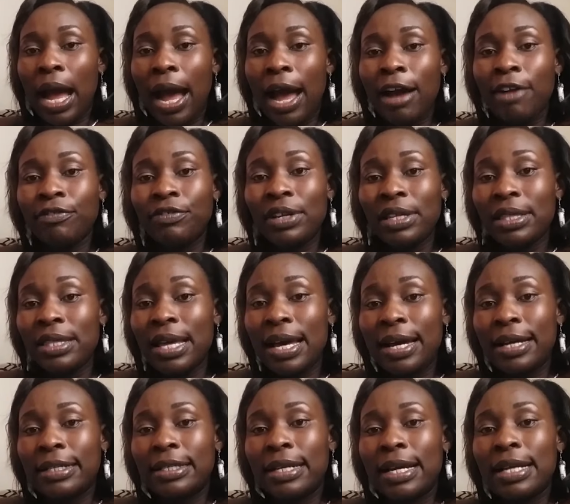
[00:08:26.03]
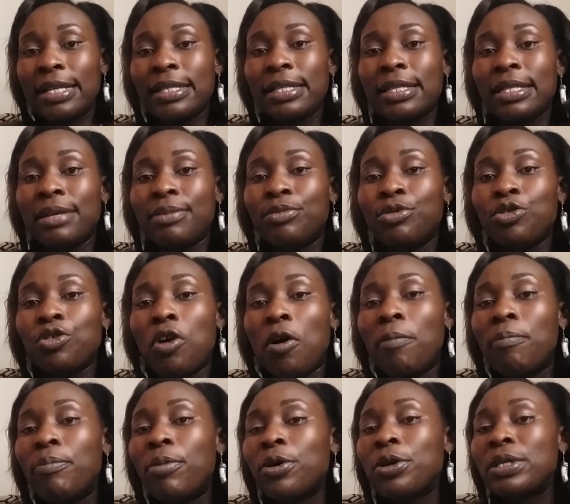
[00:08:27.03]
After that, ask them to
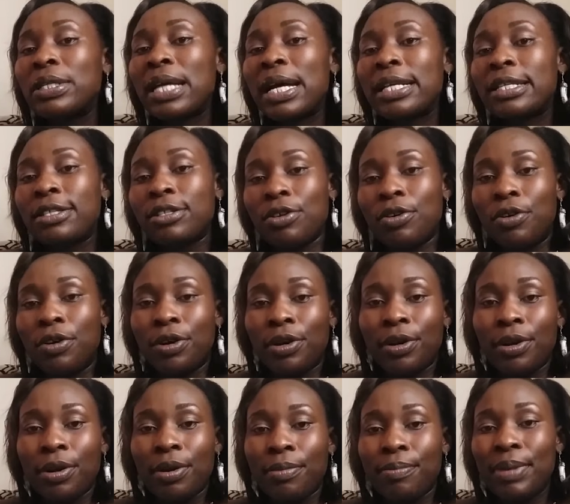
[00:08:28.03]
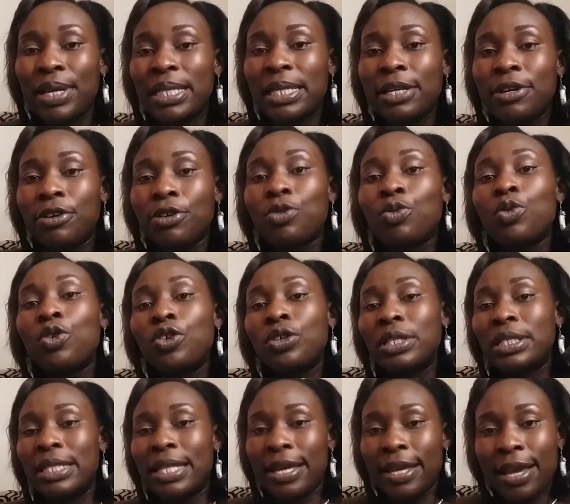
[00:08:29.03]
compose a song basing on what
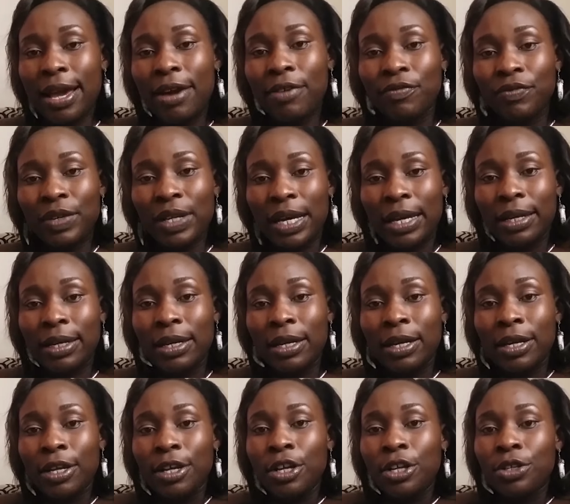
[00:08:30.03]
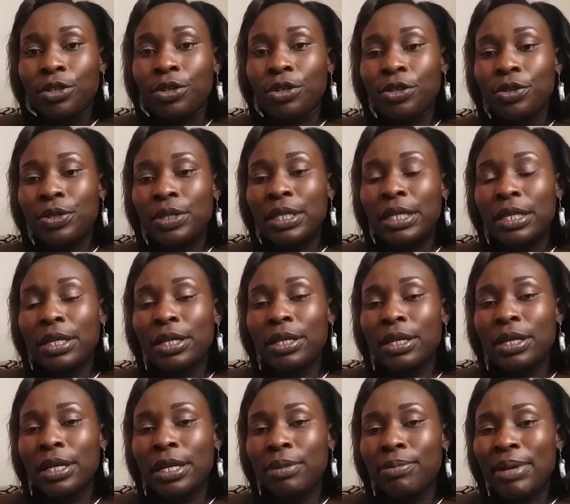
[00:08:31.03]
they have done. So you see,
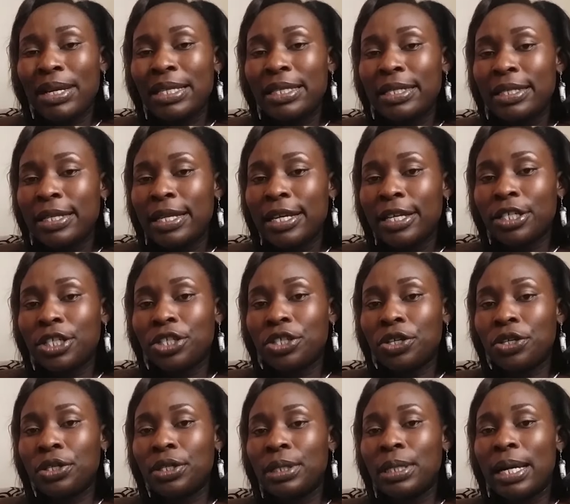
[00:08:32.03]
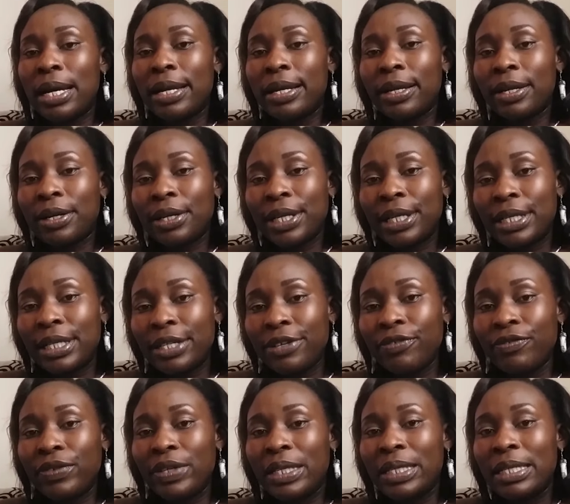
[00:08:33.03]
imagination and
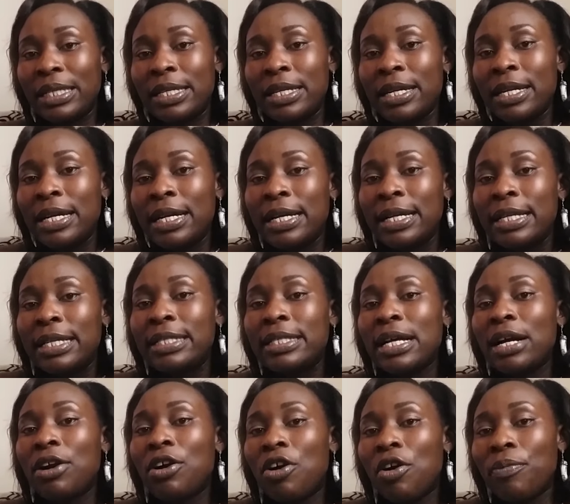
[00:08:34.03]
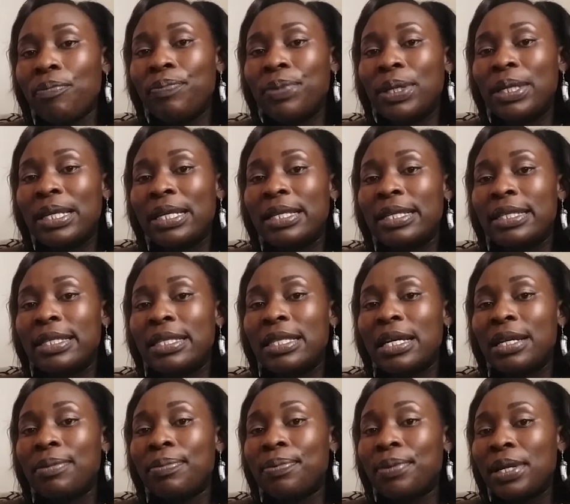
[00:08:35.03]
creativity is a competence
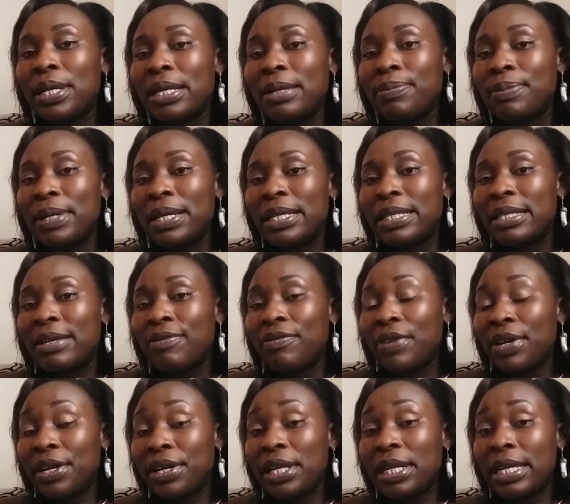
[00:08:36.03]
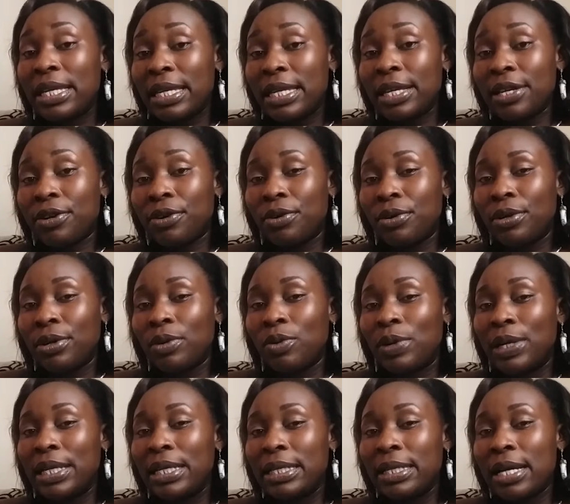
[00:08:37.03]
that plays a very key role
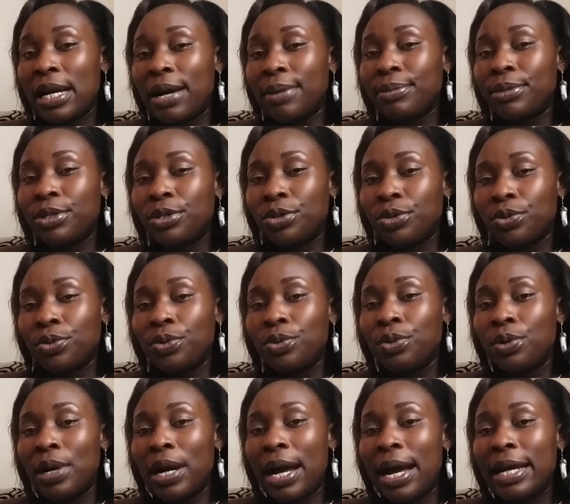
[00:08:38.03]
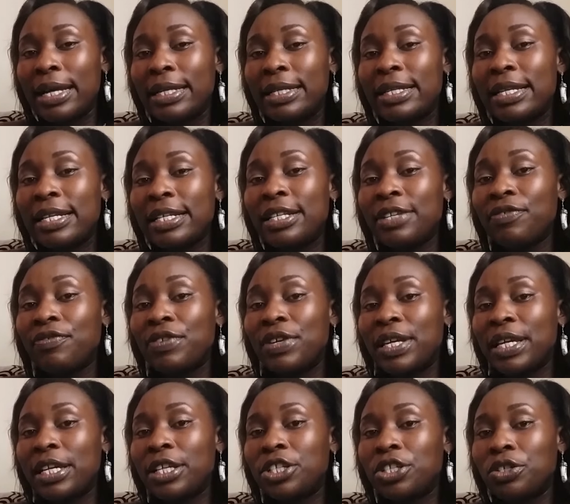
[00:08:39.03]
when it comes to
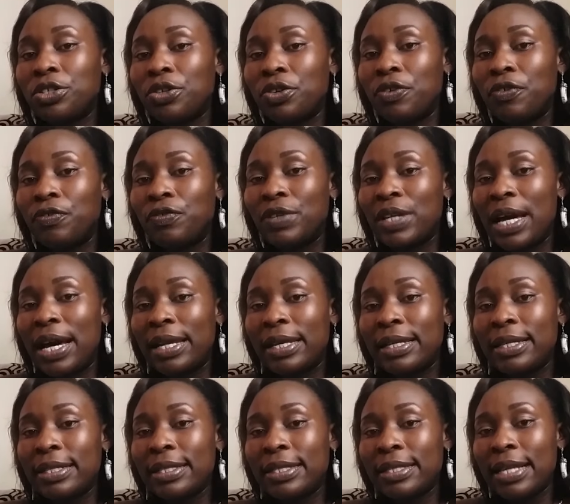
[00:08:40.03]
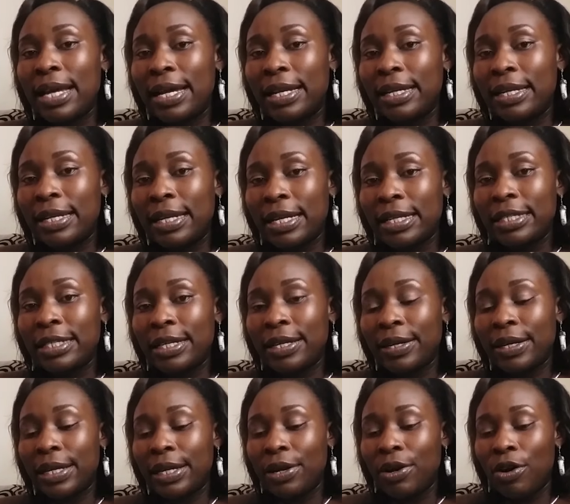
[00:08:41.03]
identification of talents and
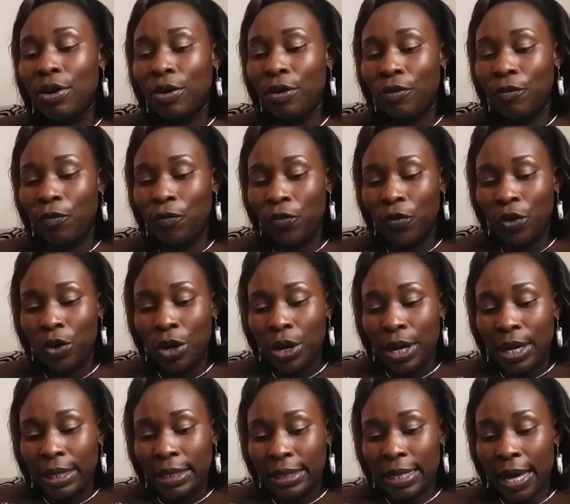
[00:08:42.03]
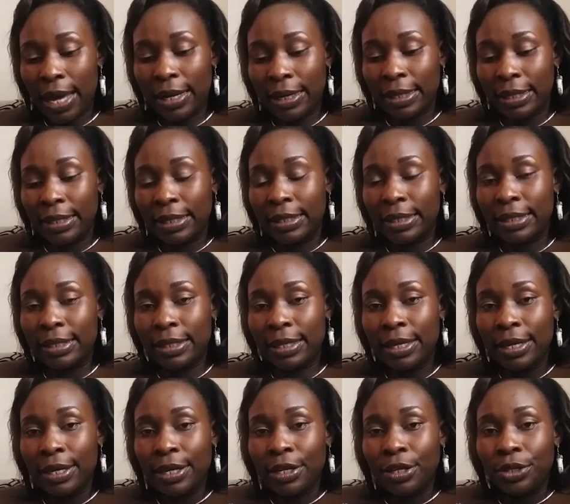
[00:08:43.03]
nurturing of talents.
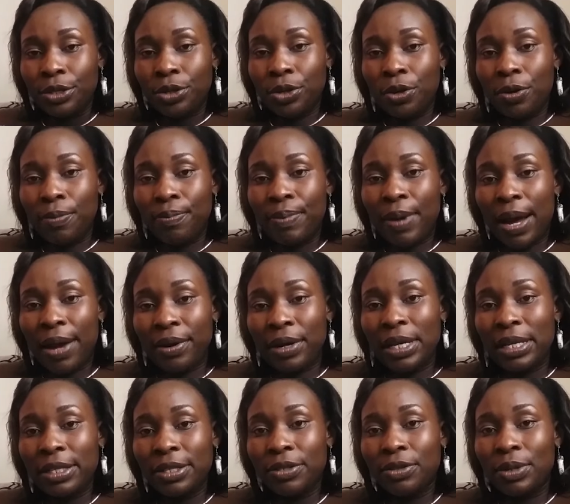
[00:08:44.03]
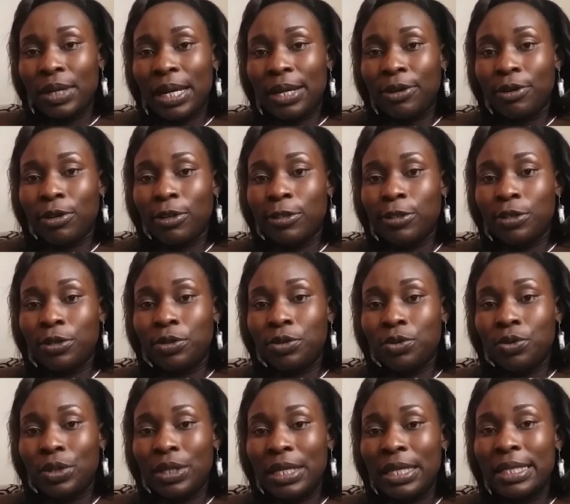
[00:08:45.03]
So parents, you can also
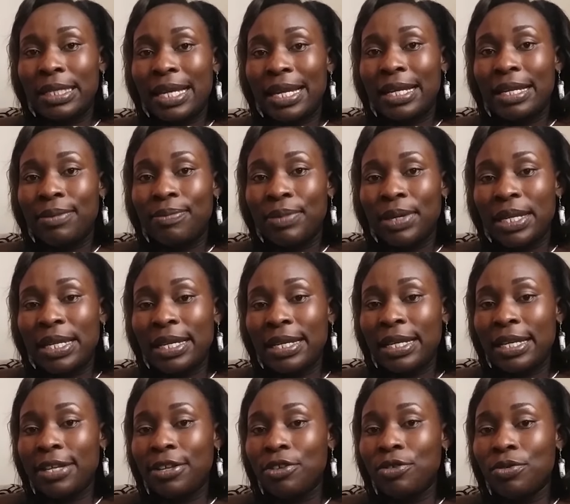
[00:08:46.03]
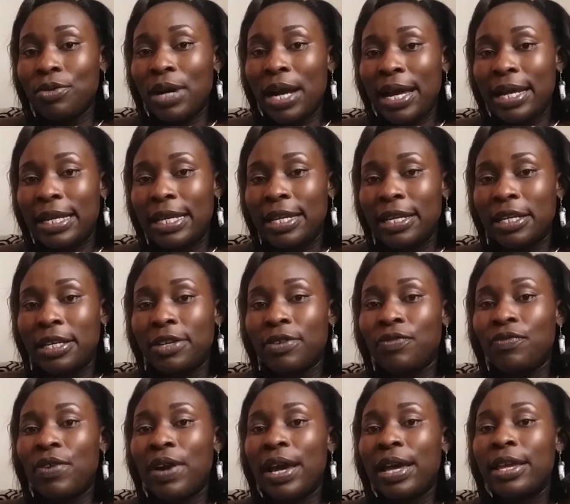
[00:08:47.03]
do this, and immediately you
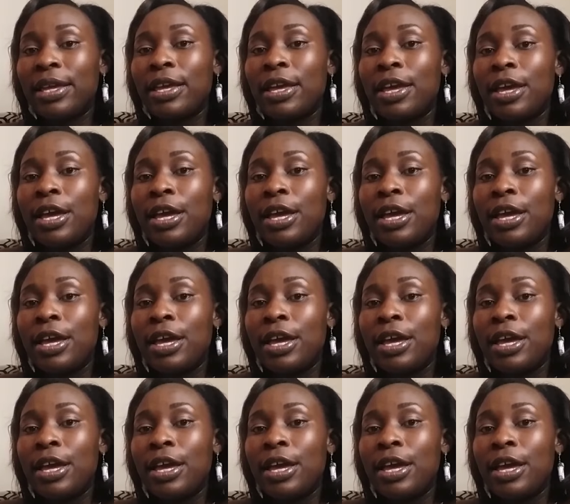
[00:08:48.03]
identify